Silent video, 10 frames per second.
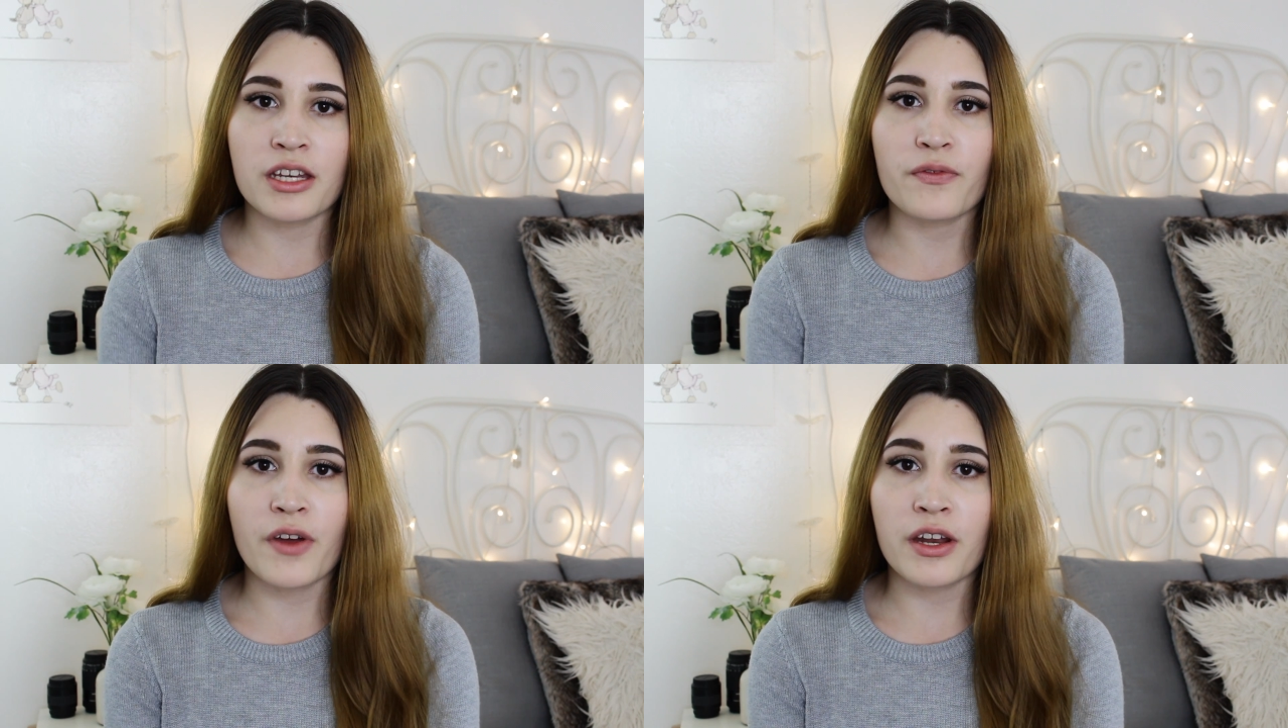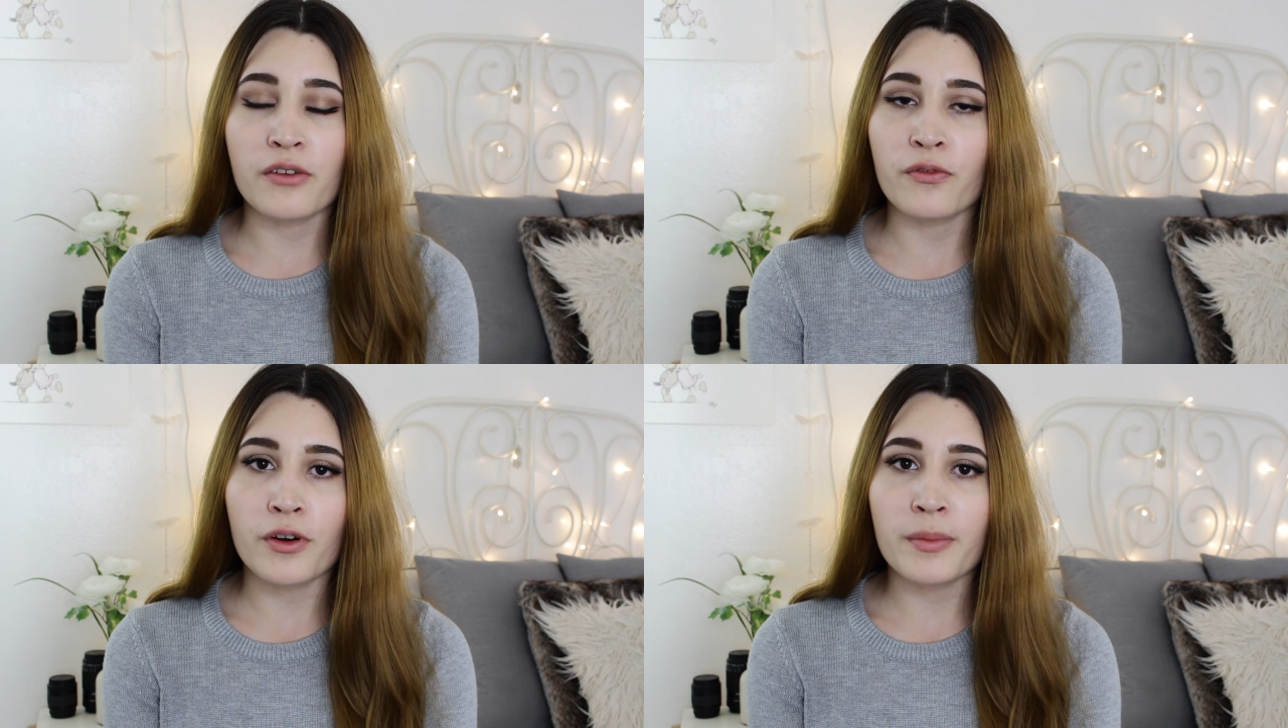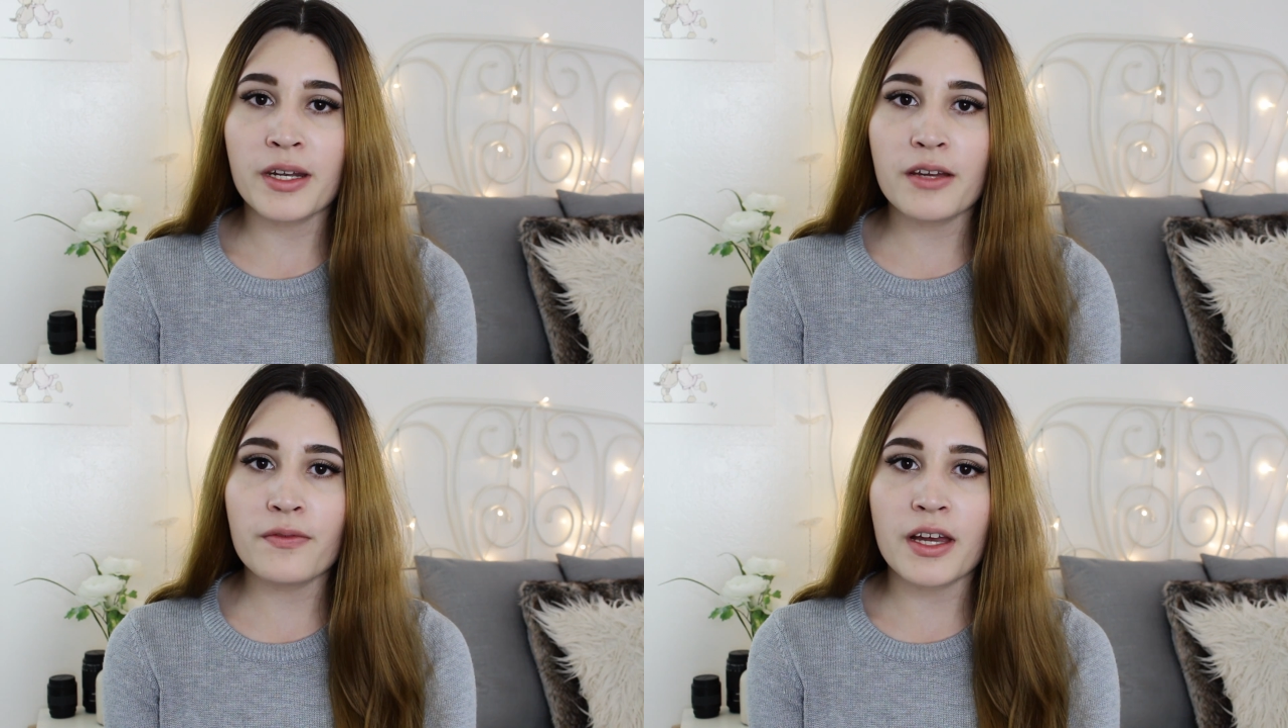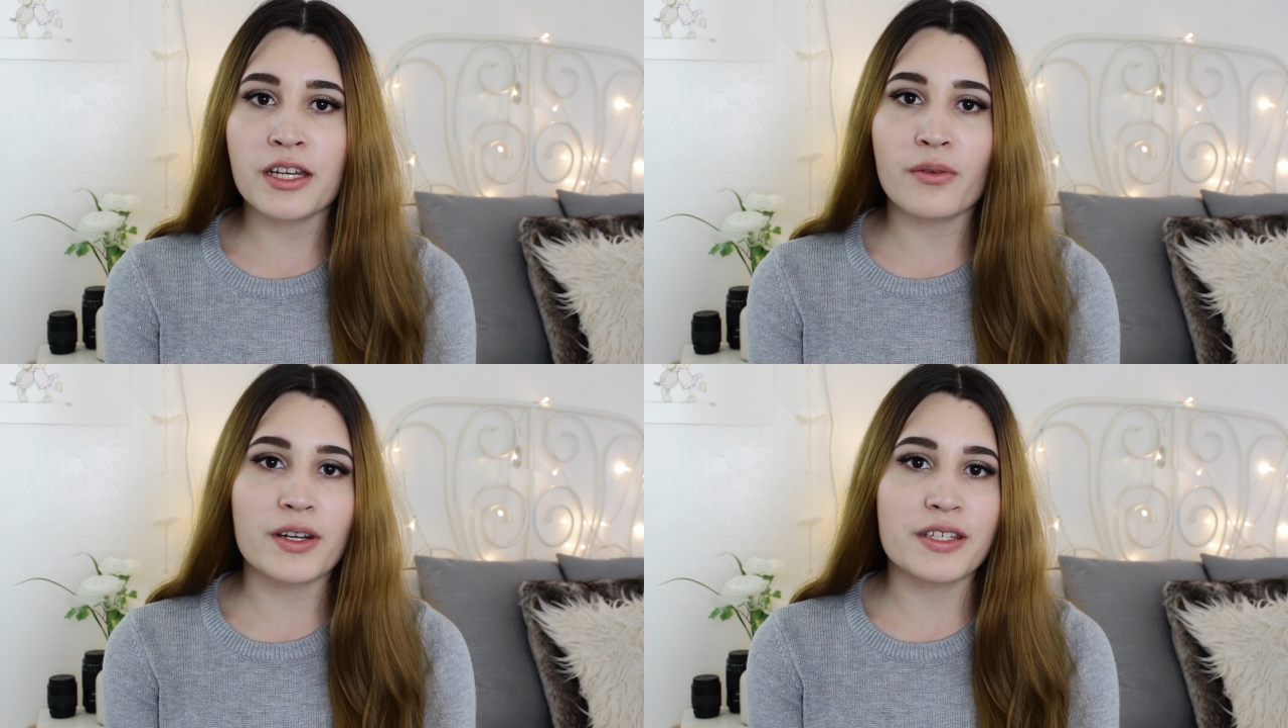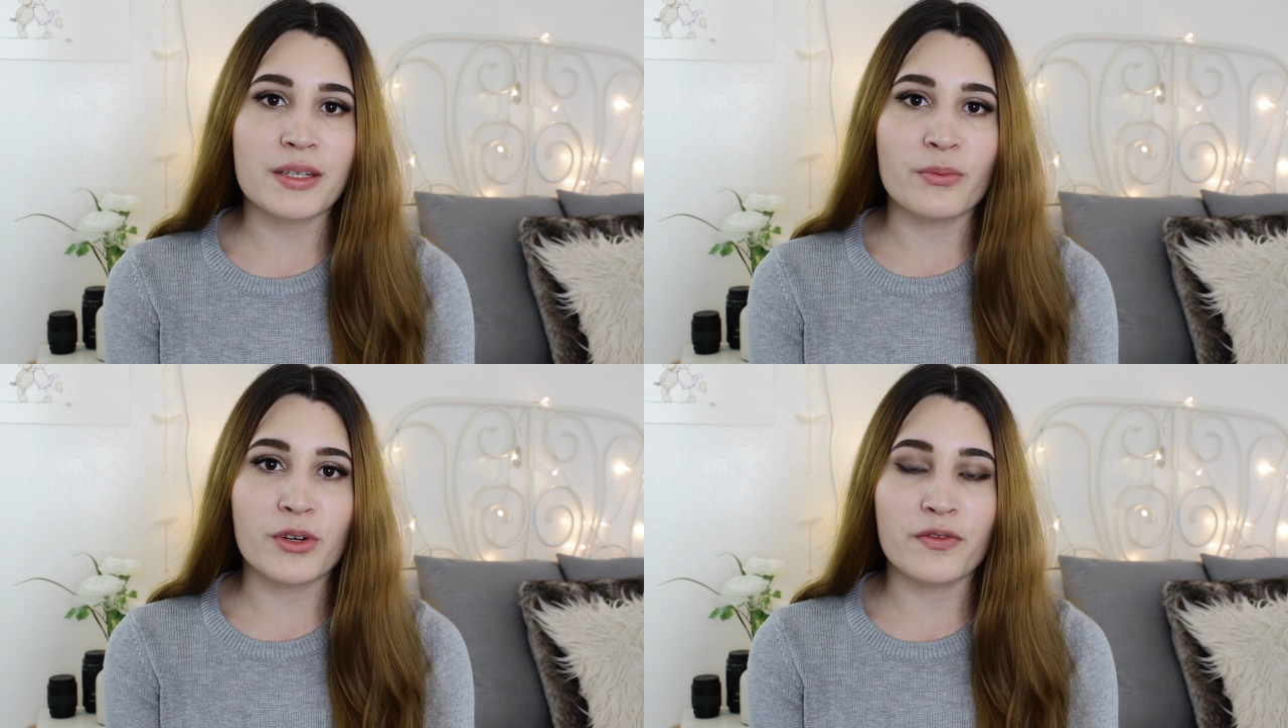and you found it informative and you want to
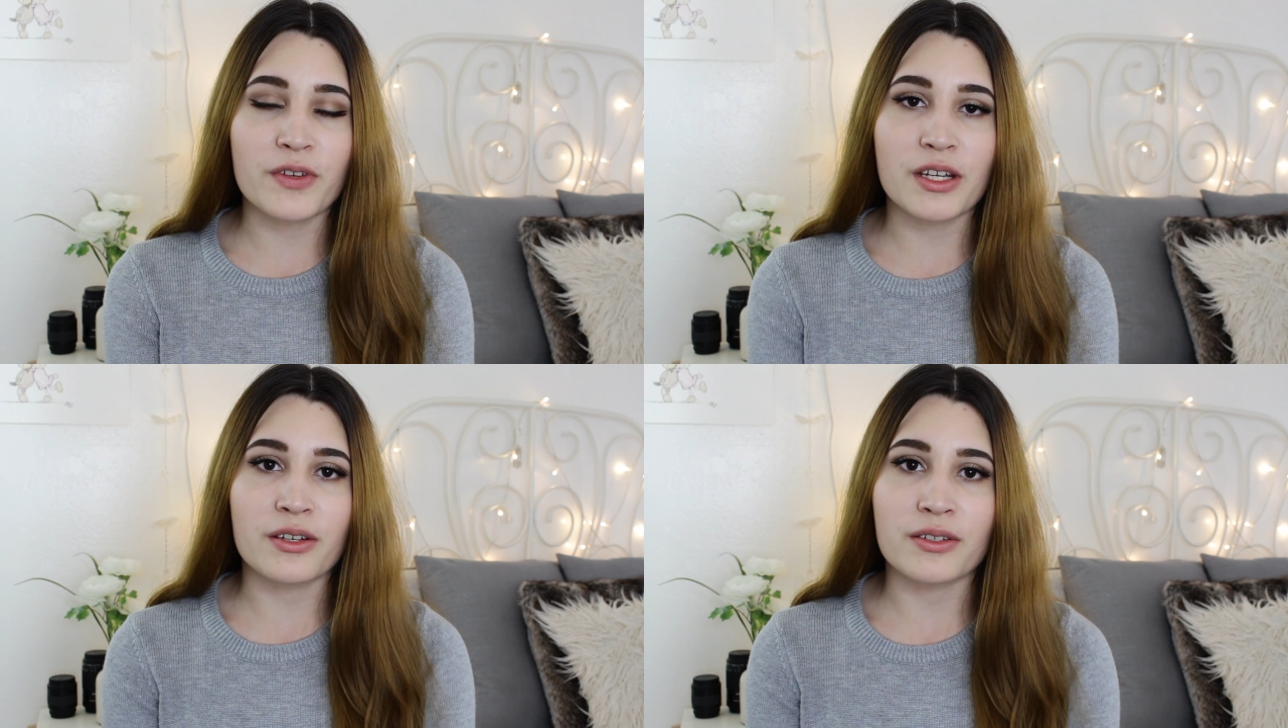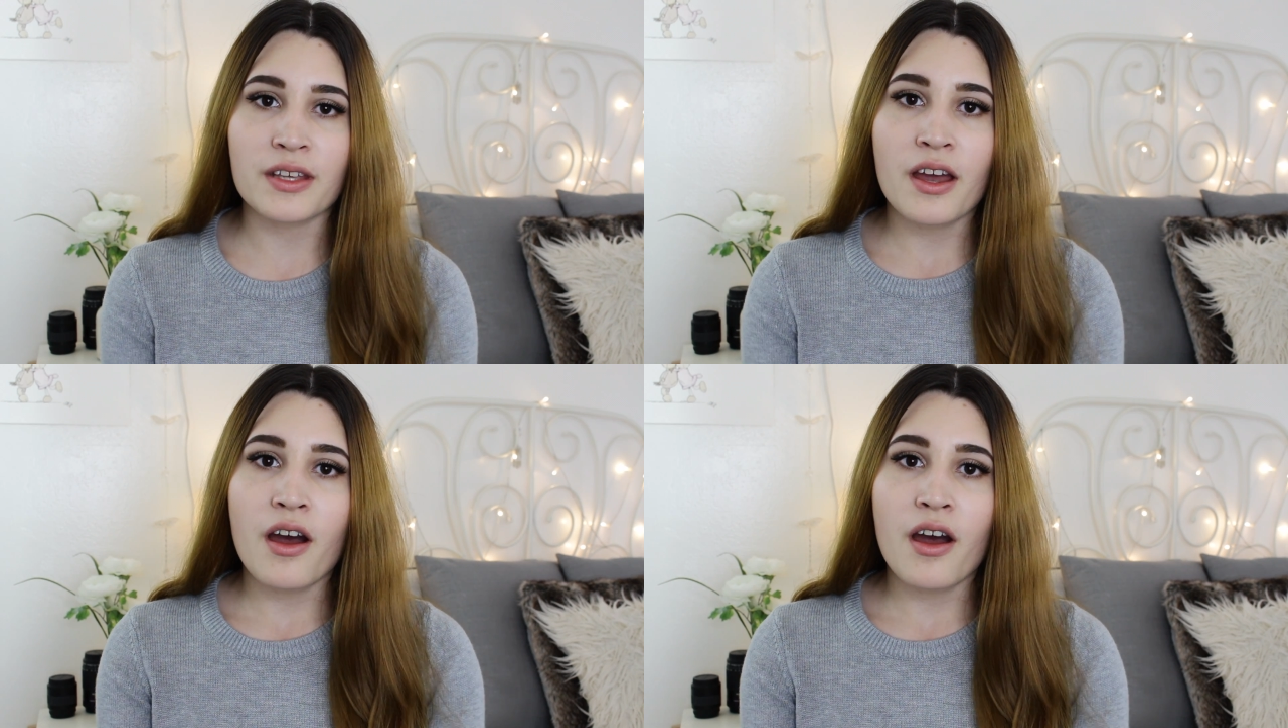see more videos